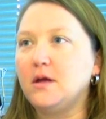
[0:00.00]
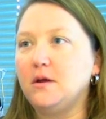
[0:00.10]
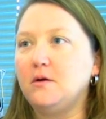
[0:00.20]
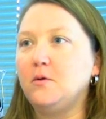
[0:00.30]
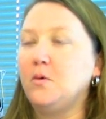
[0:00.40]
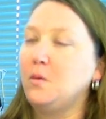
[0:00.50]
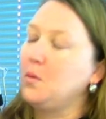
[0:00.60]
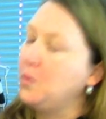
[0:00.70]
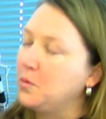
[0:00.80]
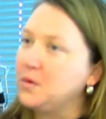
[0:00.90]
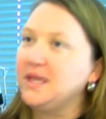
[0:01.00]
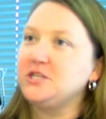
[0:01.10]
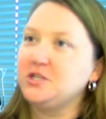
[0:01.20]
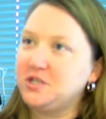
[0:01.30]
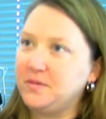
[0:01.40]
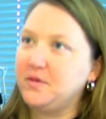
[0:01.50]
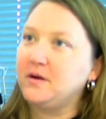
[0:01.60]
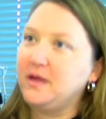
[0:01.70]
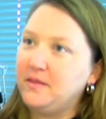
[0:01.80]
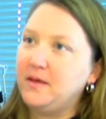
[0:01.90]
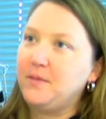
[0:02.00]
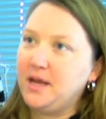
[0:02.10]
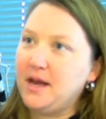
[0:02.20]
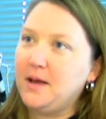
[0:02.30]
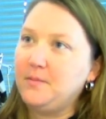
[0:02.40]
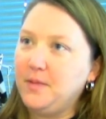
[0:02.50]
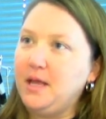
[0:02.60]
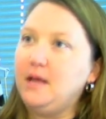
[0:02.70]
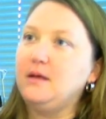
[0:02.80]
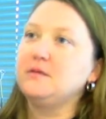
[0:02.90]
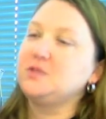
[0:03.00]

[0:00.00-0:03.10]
you know, relationship they're in that may not be